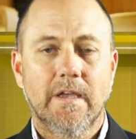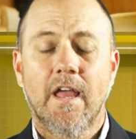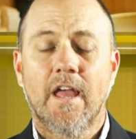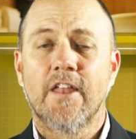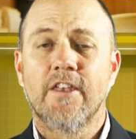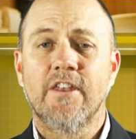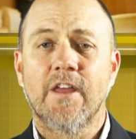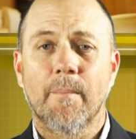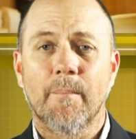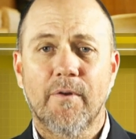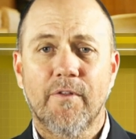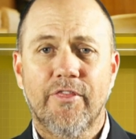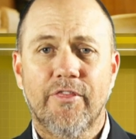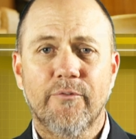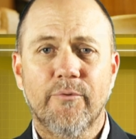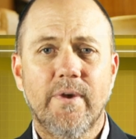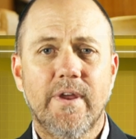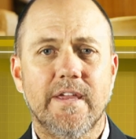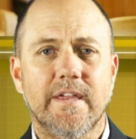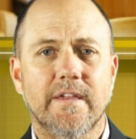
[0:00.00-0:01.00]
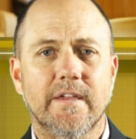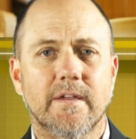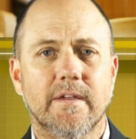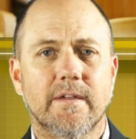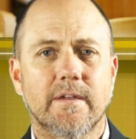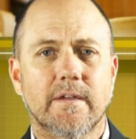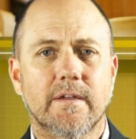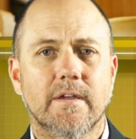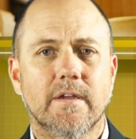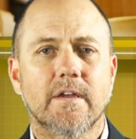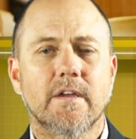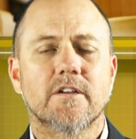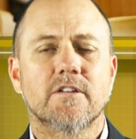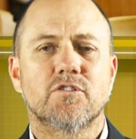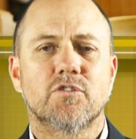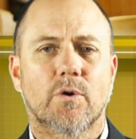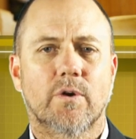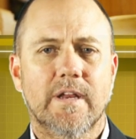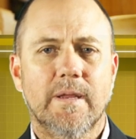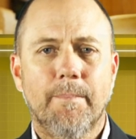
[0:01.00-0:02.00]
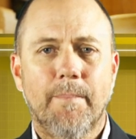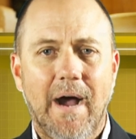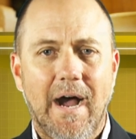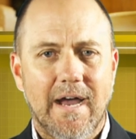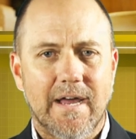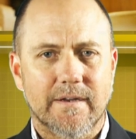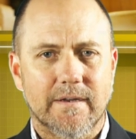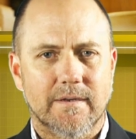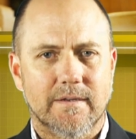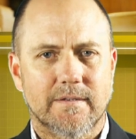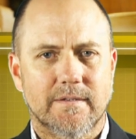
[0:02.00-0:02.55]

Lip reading: Number three, choripan.